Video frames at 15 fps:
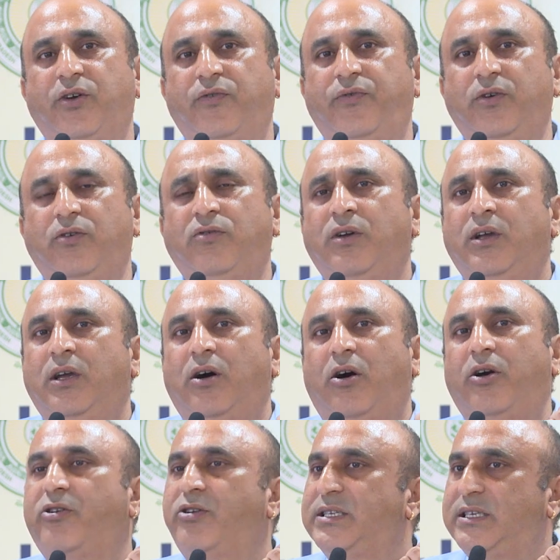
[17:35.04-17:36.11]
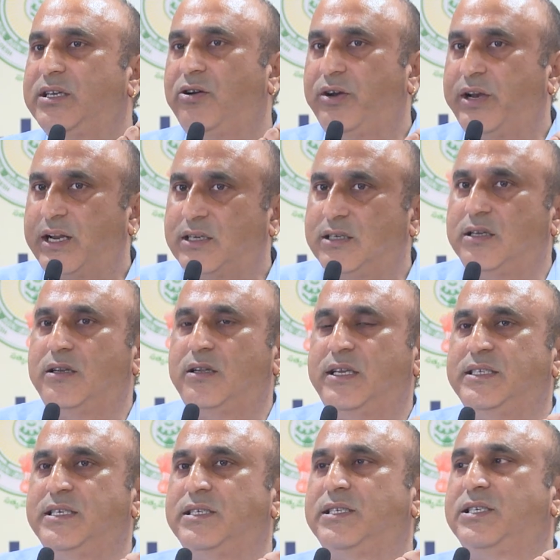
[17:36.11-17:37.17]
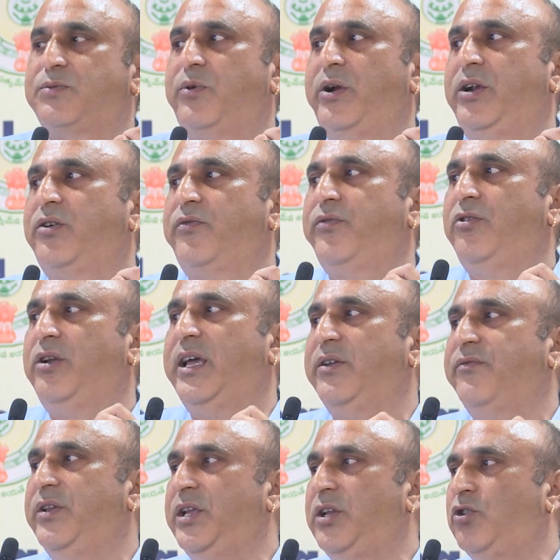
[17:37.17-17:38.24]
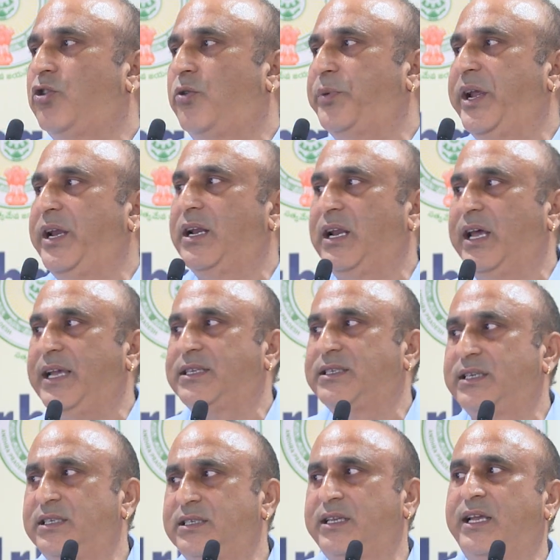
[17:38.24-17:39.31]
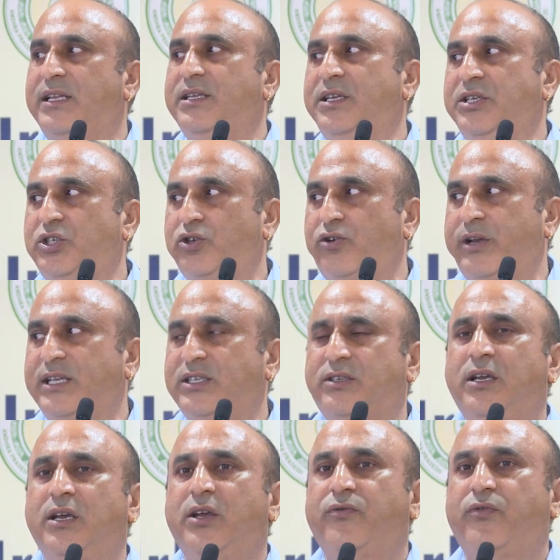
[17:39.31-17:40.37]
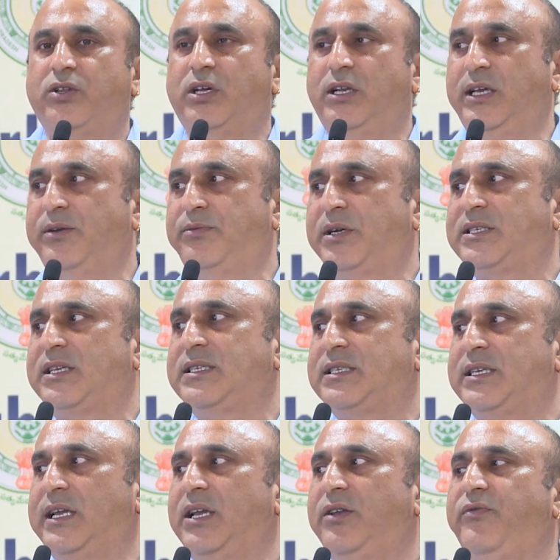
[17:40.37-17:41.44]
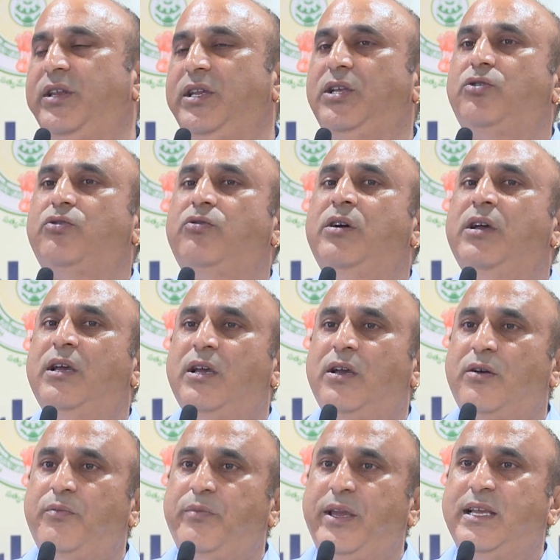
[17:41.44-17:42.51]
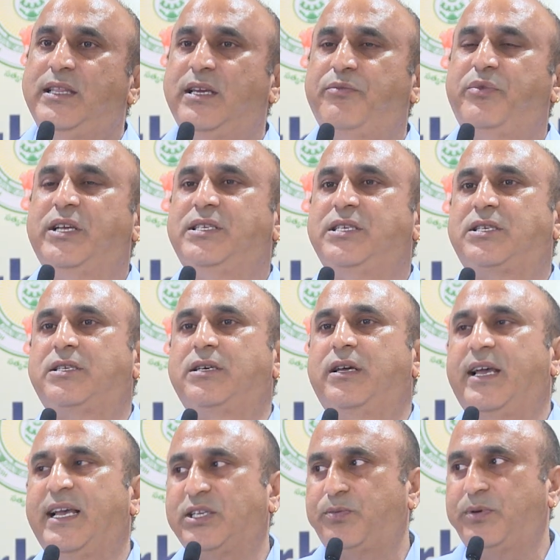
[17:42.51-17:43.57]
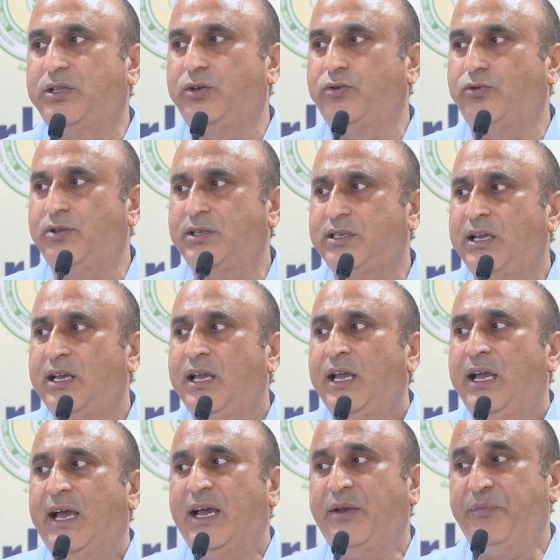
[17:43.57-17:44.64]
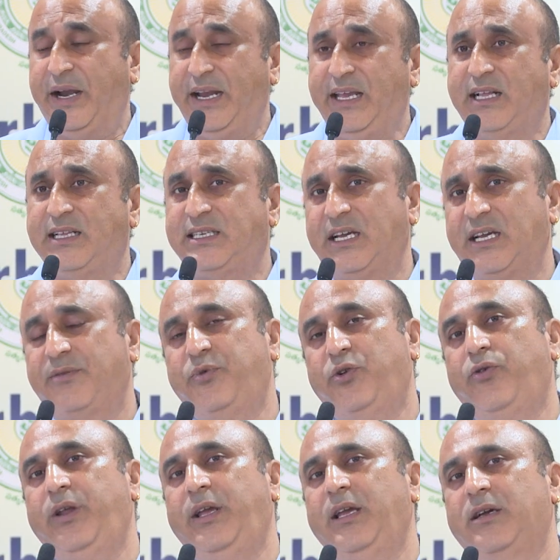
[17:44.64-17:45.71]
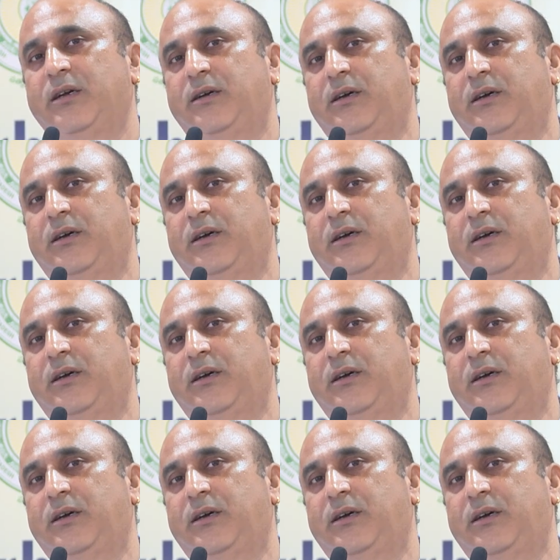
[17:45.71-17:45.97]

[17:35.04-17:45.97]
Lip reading: of view, or you can say contractor agencies point of view. Like we need to obtain a license and insurance for the laborers, and second we need to make them register as per the rules, and medical checkup during